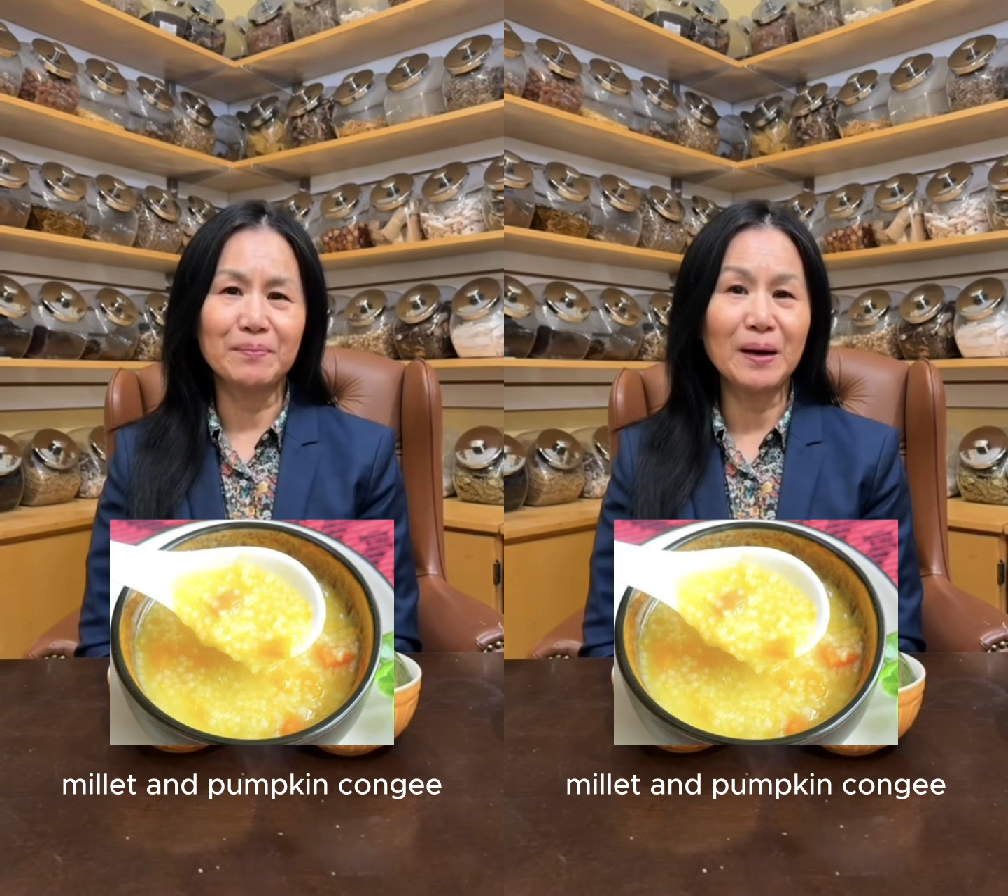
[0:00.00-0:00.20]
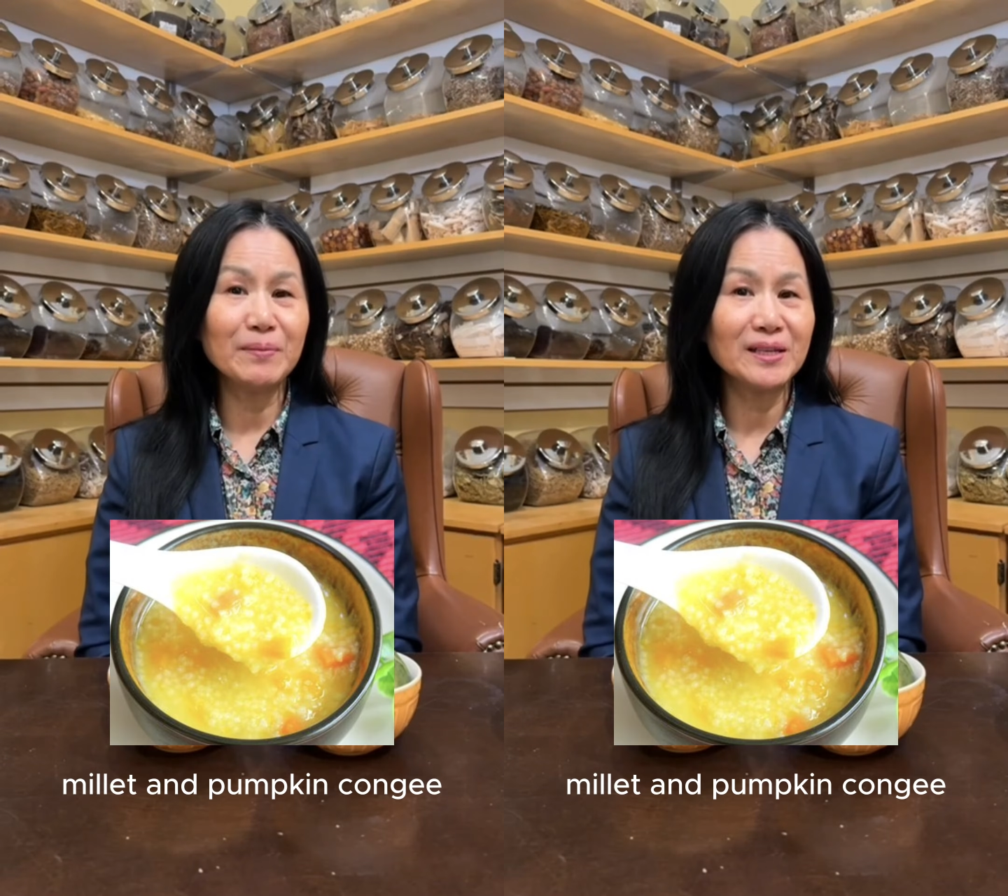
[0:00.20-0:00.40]

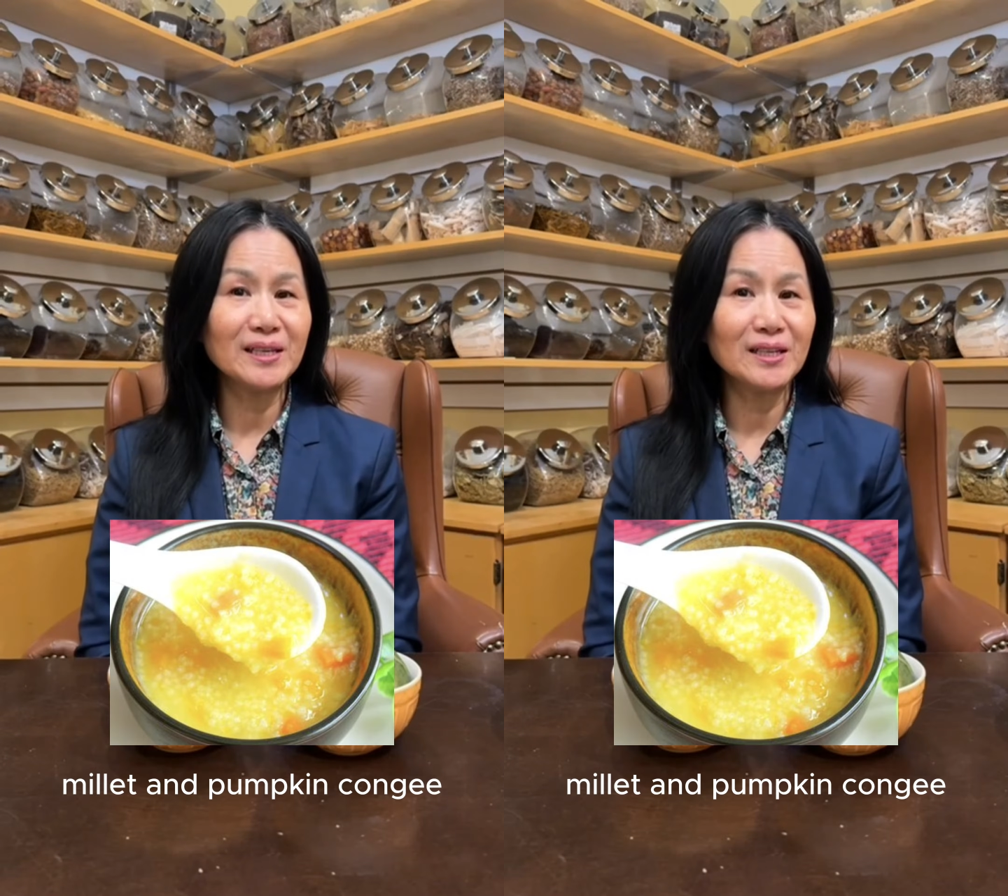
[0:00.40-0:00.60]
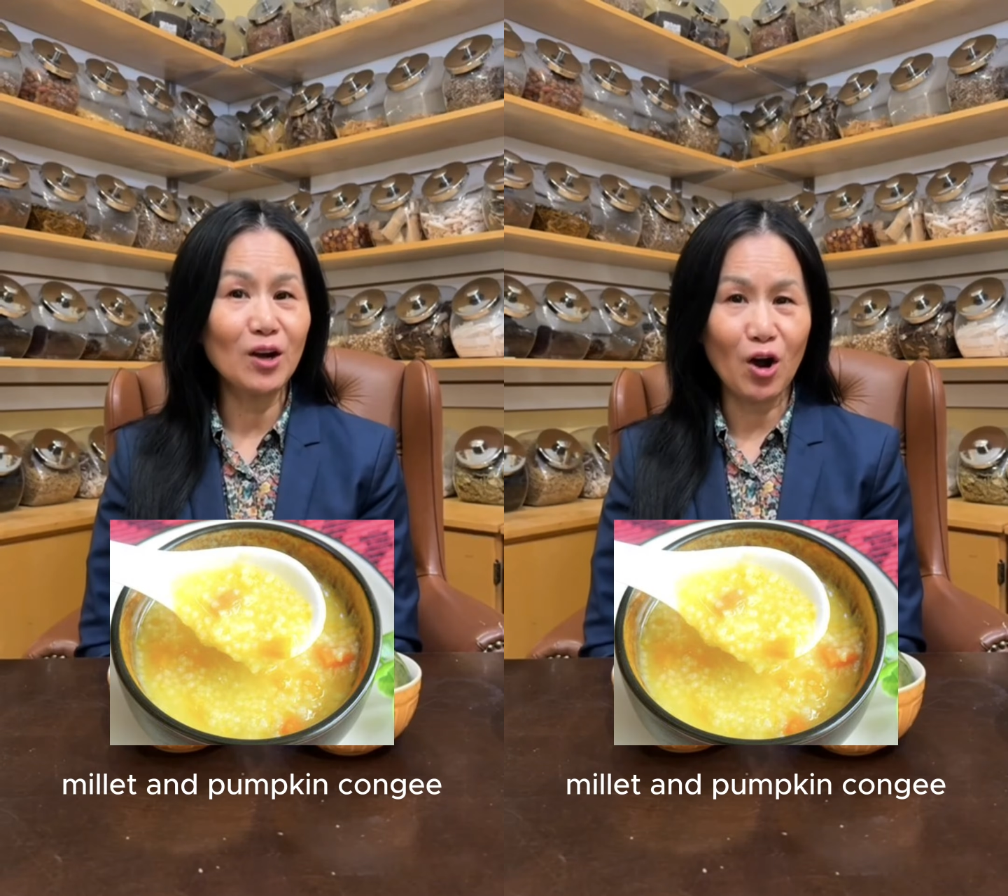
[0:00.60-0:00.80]

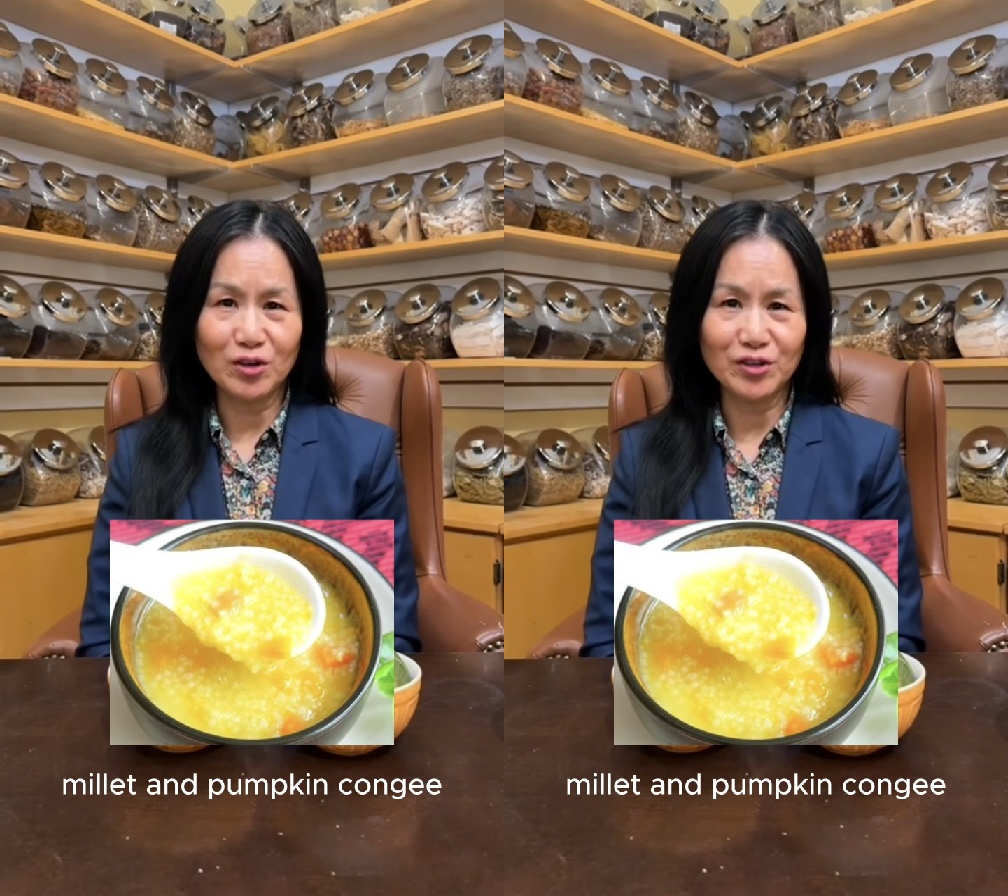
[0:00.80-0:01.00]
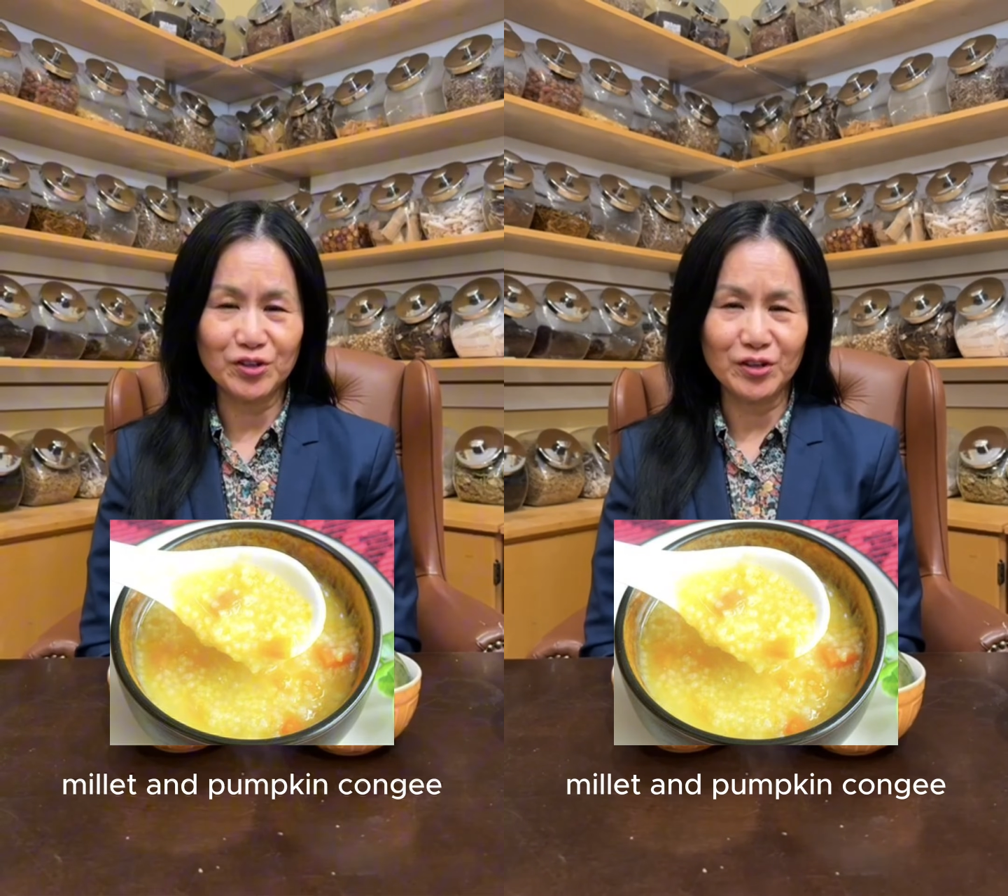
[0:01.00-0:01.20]
pumpkin
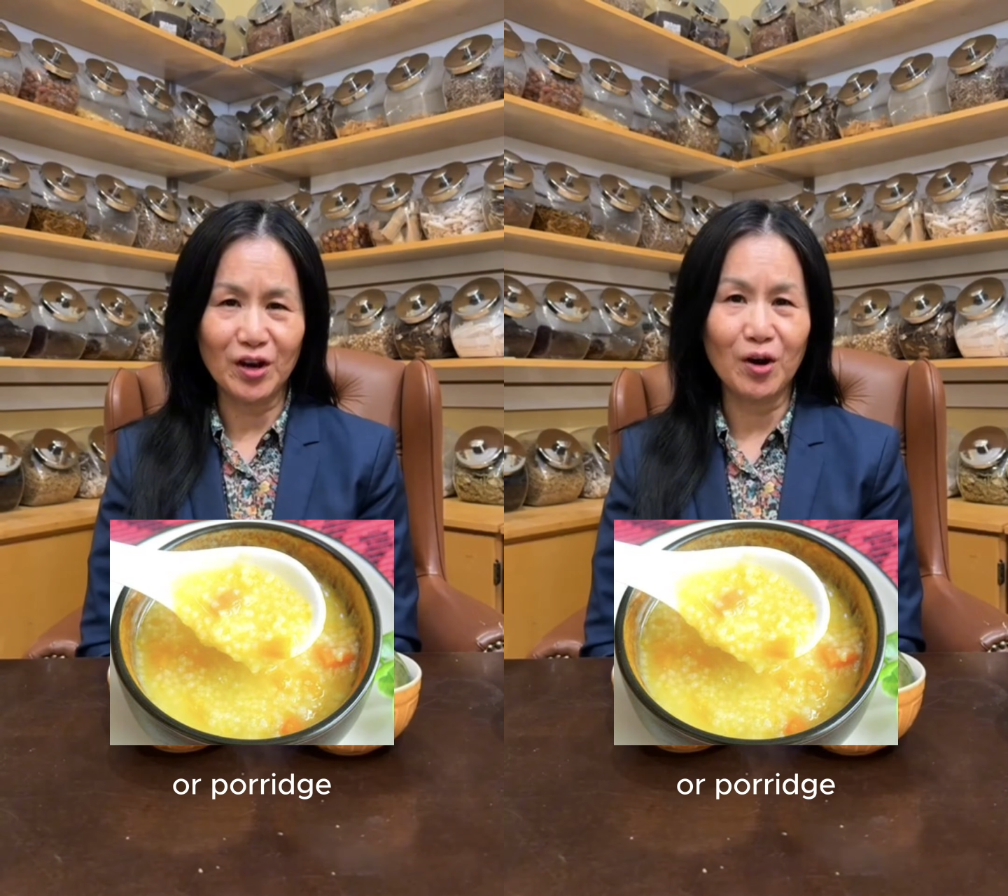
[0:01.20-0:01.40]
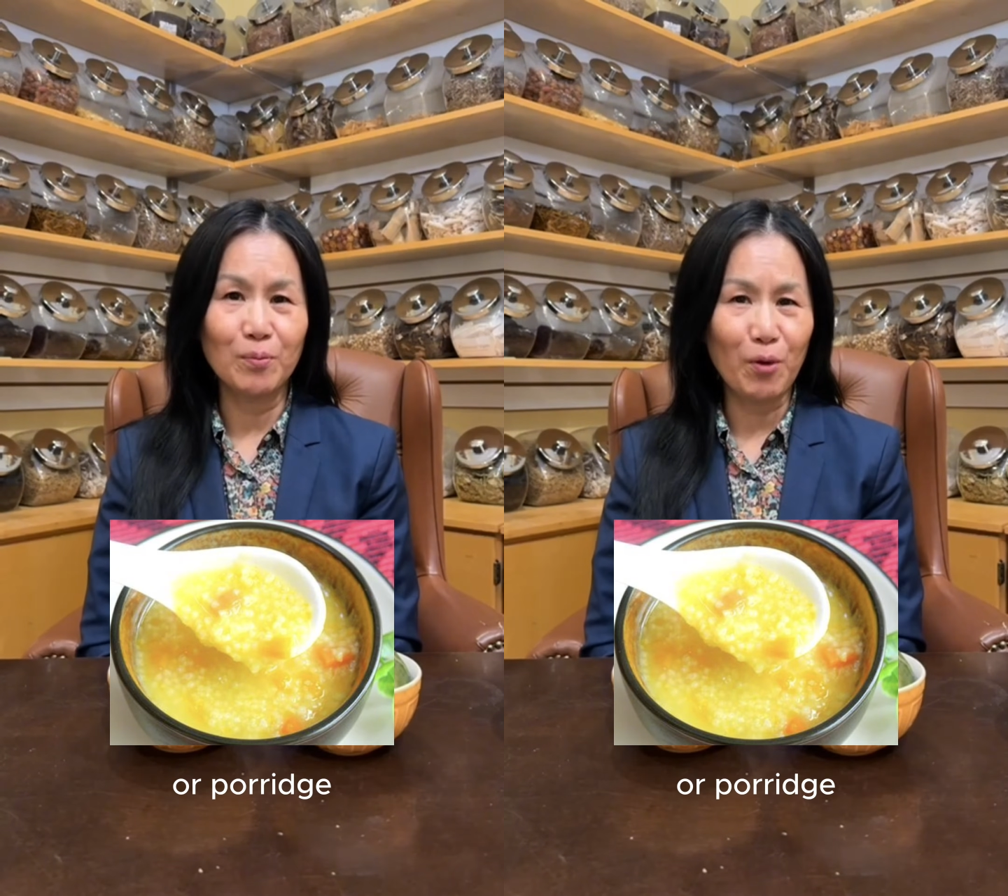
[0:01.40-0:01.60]
congee
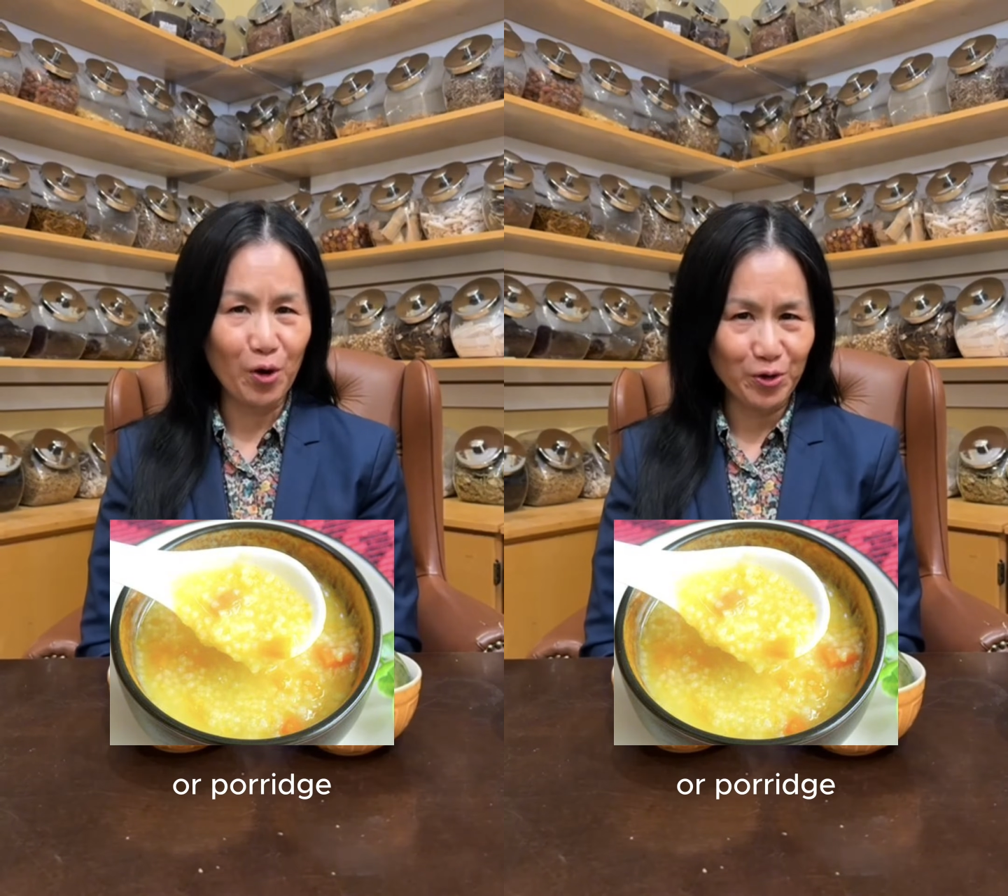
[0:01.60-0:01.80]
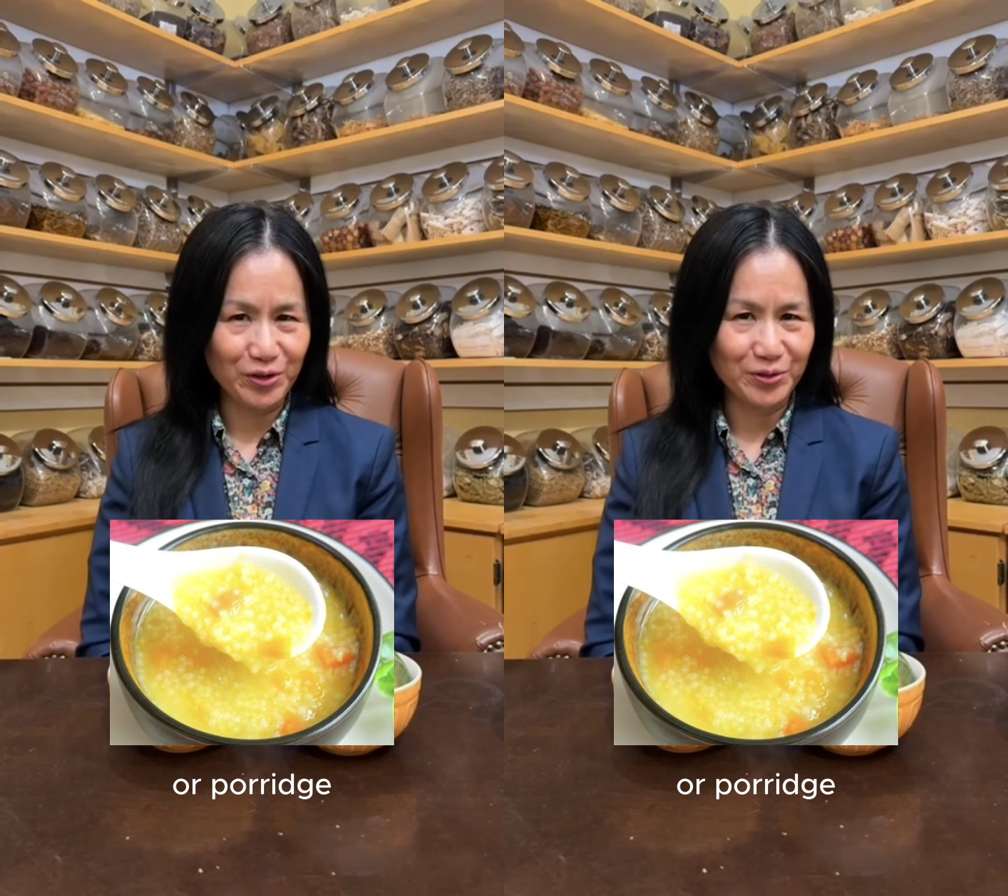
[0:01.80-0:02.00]
or
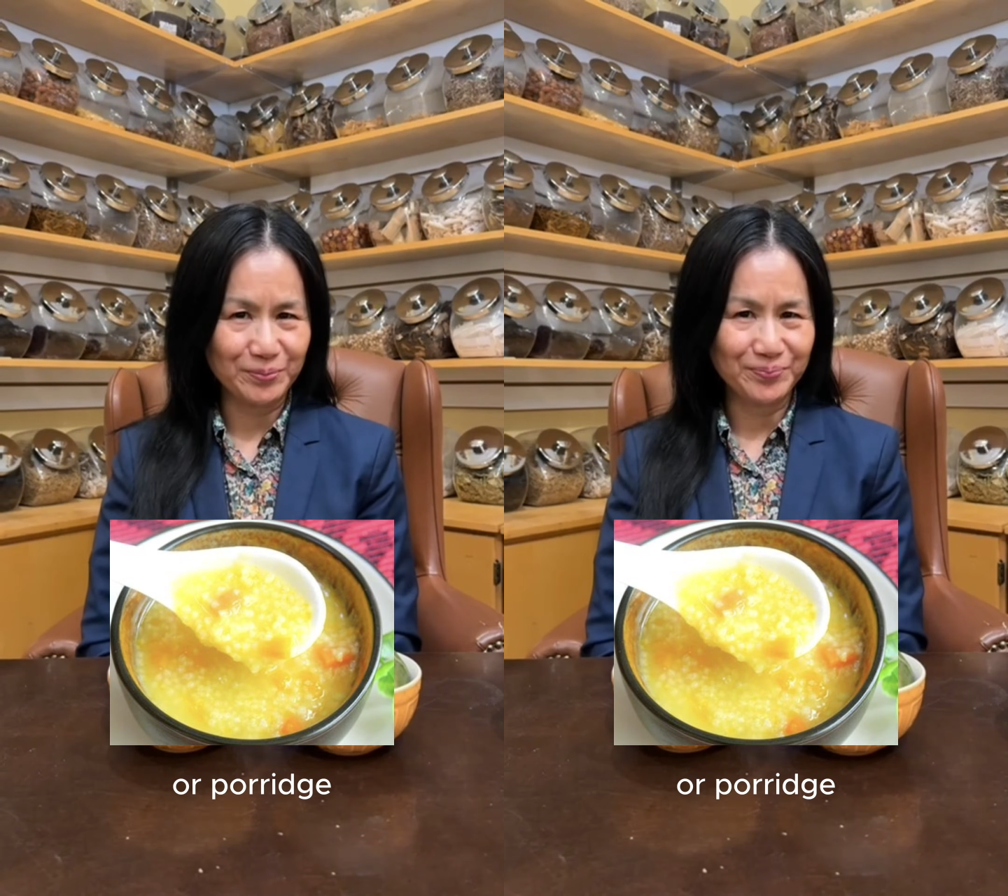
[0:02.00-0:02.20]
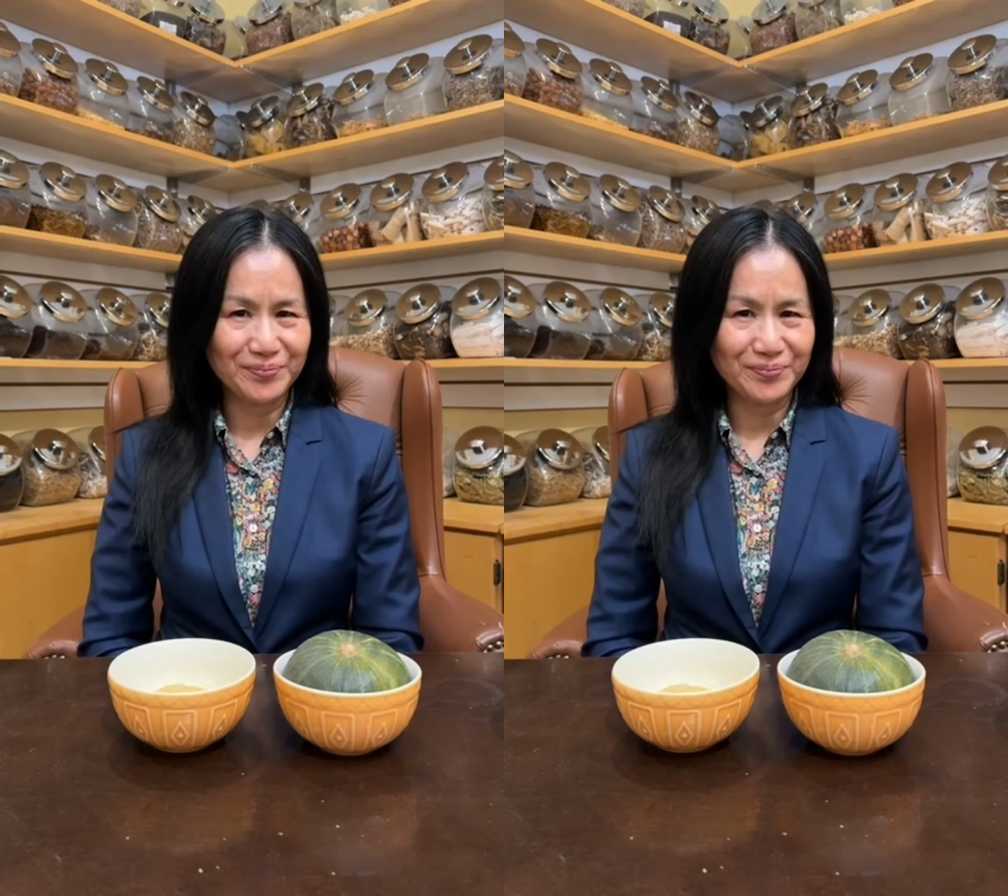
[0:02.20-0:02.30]
porridge.